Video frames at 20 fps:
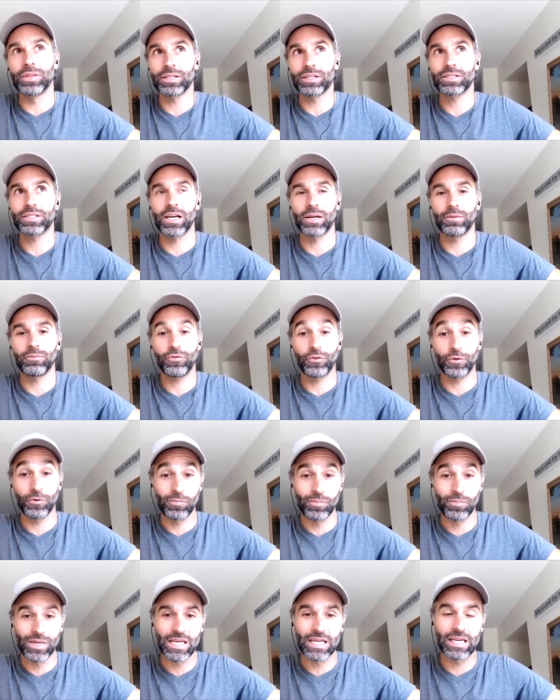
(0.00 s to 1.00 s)
time, for
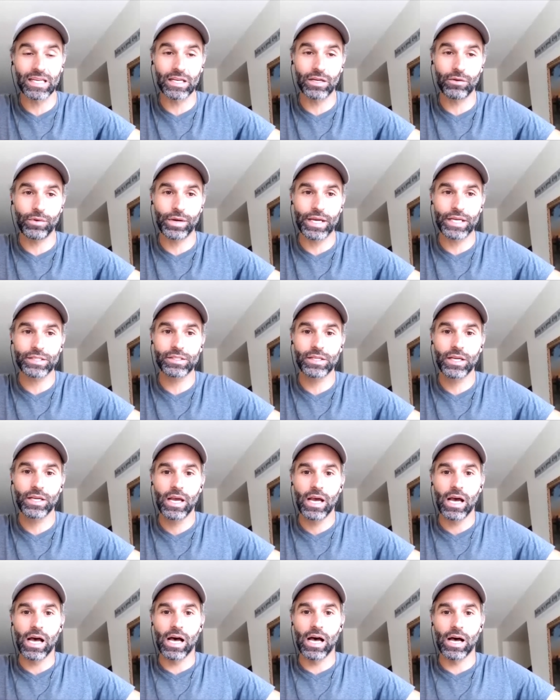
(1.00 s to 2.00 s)
me anyways,
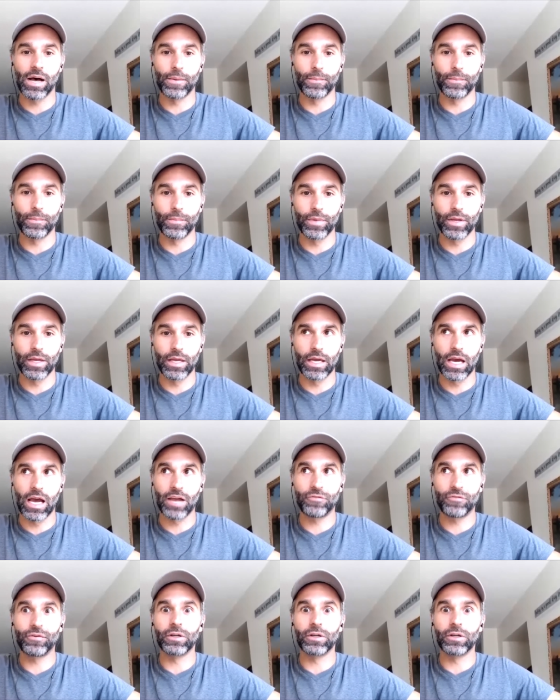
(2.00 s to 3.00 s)
I
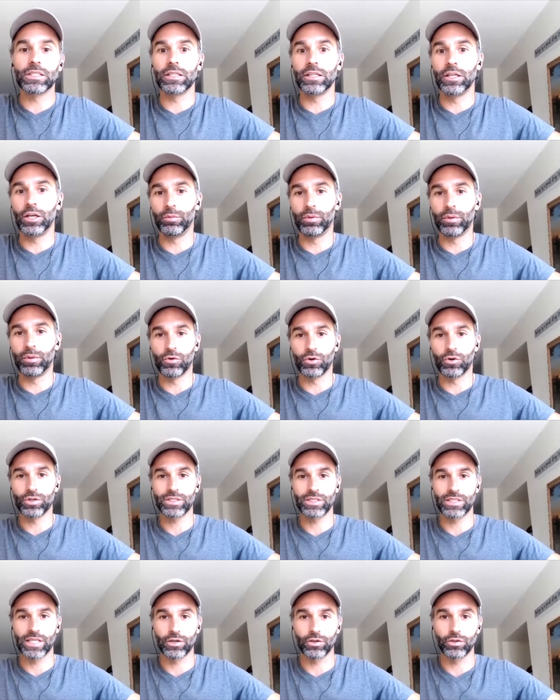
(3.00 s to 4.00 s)
felt a little bit more
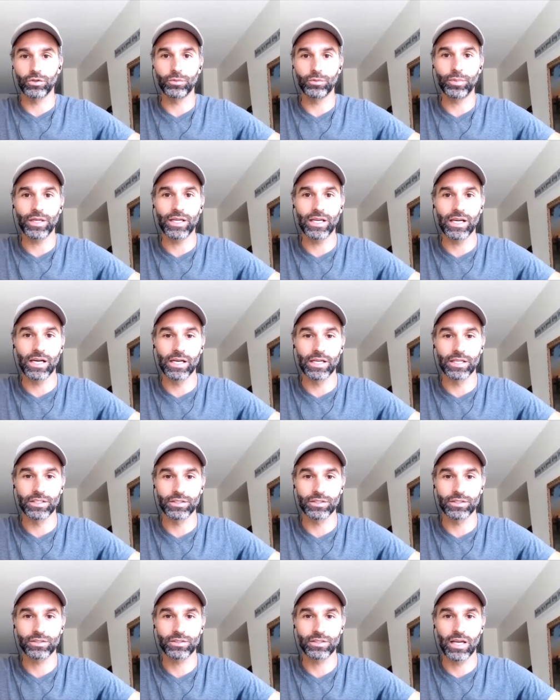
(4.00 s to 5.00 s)
settled
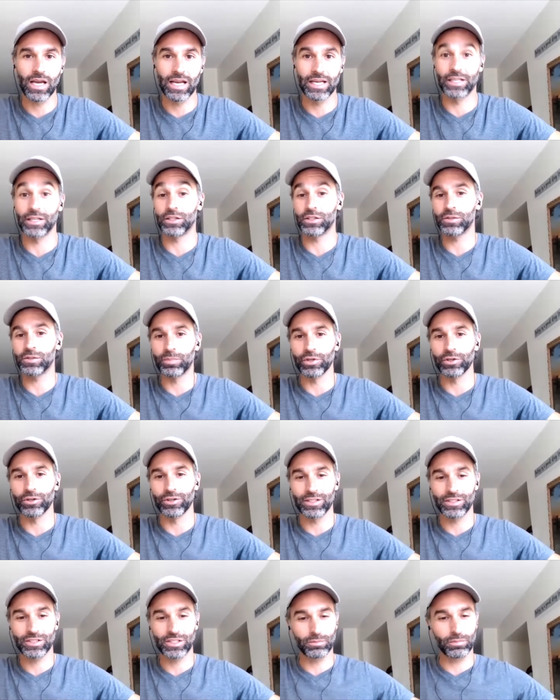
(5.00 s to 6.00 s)
because I had
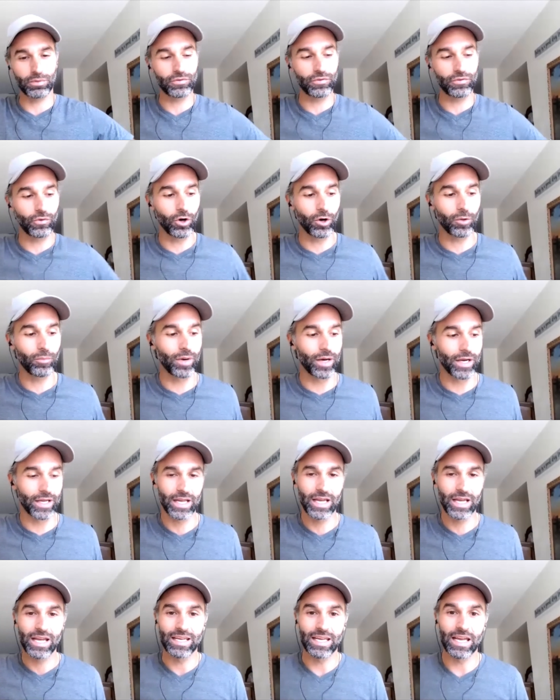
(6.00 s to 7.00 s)
experienced it before. But
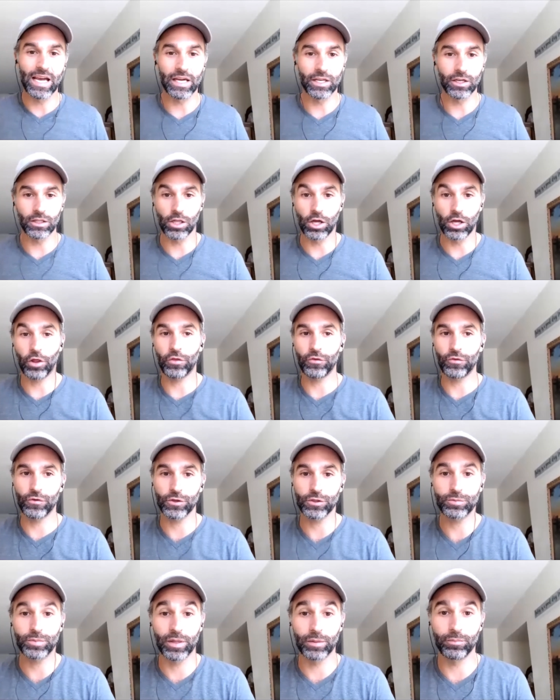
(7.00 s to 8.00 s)
yeah, and a lot of the
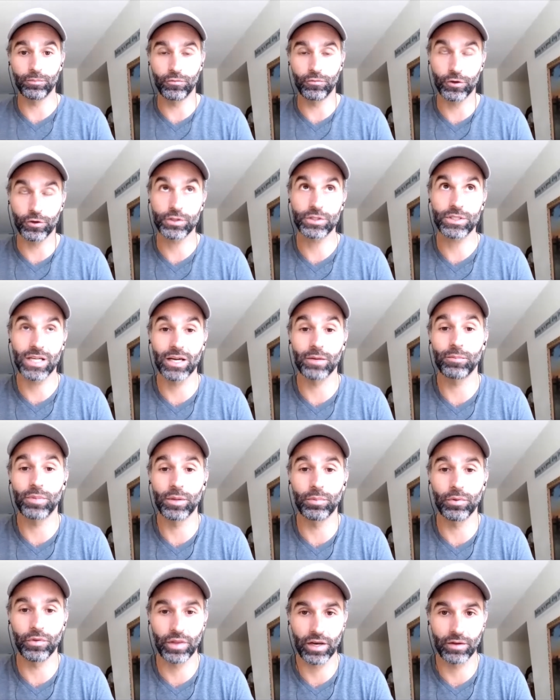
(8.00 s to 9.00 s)
first time
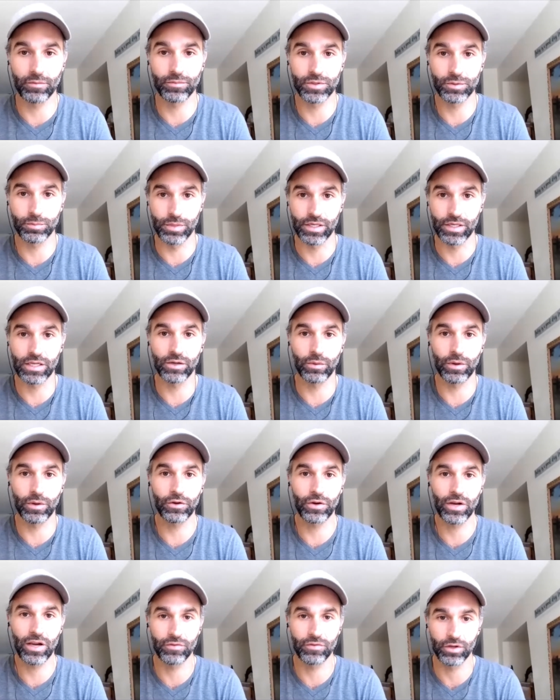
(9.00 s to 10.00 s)
people that I'm speaking with are
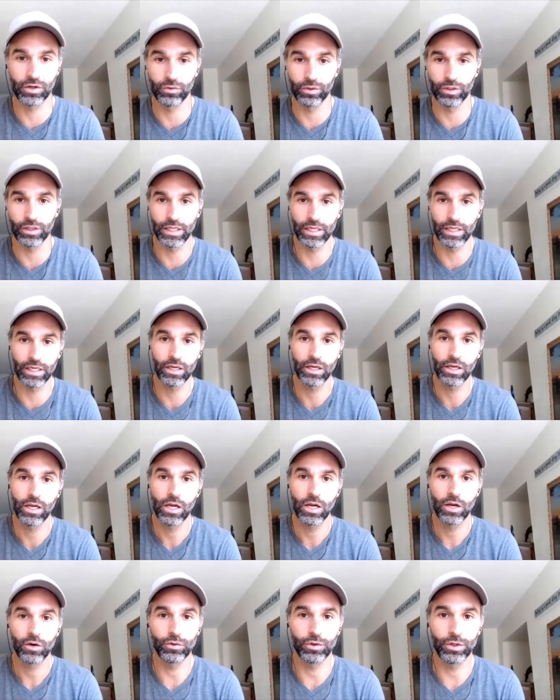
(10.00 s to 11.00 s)
having a really,
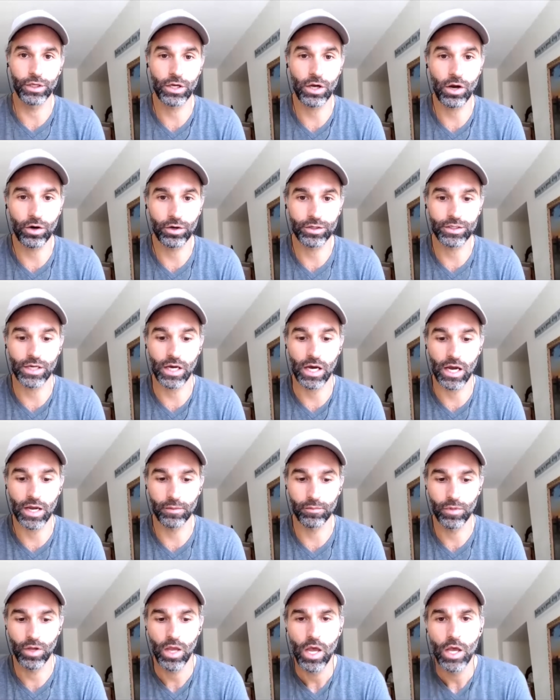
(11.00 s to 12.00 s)
really hard
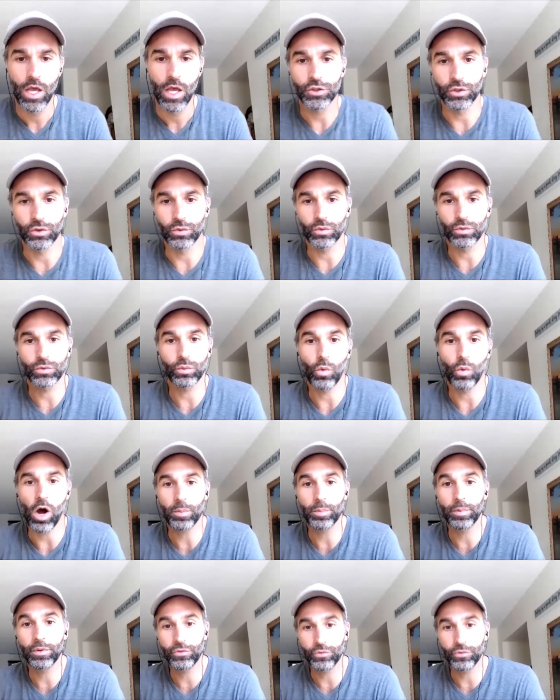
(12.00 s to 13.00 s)
time. So walk
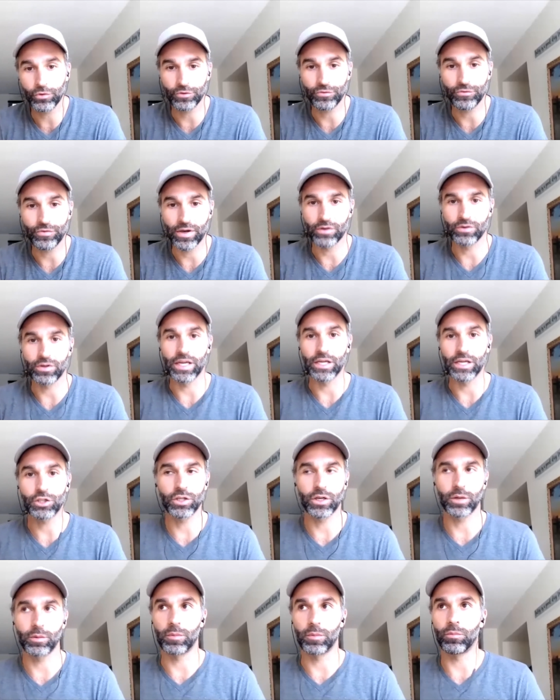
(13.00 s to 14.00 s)
me through the foundation.
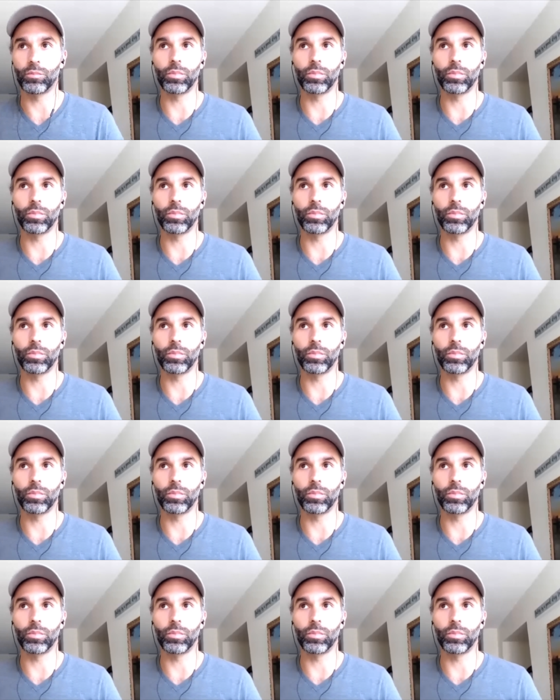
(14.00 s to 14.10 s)
I mean,